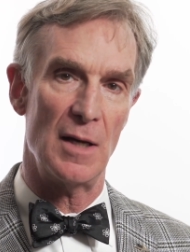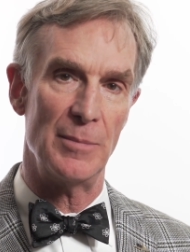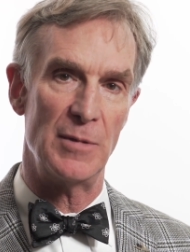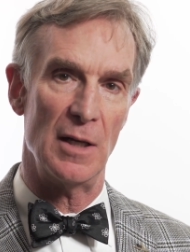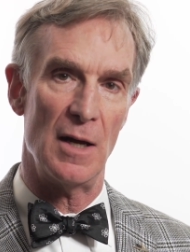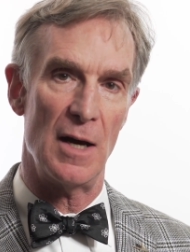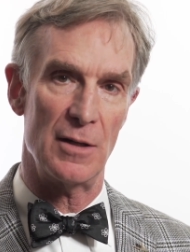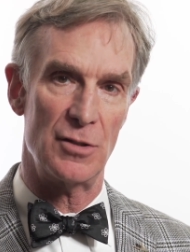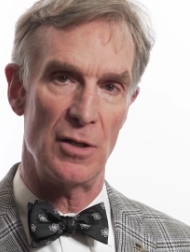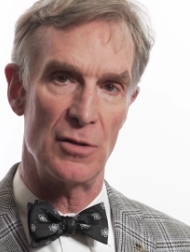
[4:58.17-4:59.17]
top 10
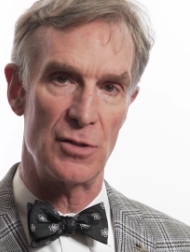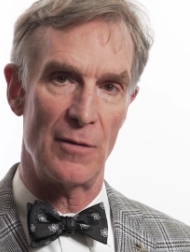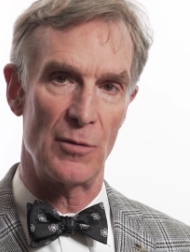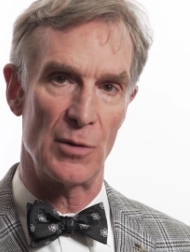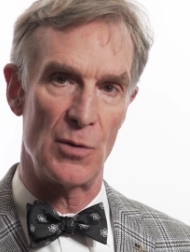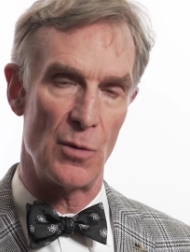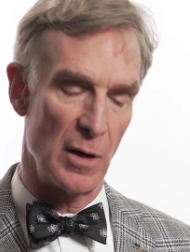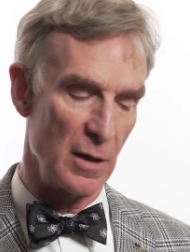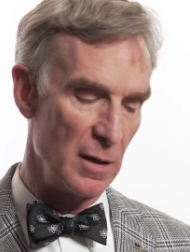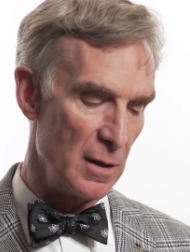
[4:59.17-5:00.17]
hottest years ever
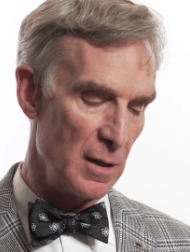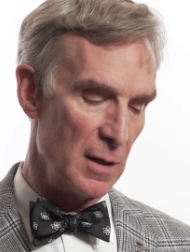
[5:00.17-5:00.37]
recorded.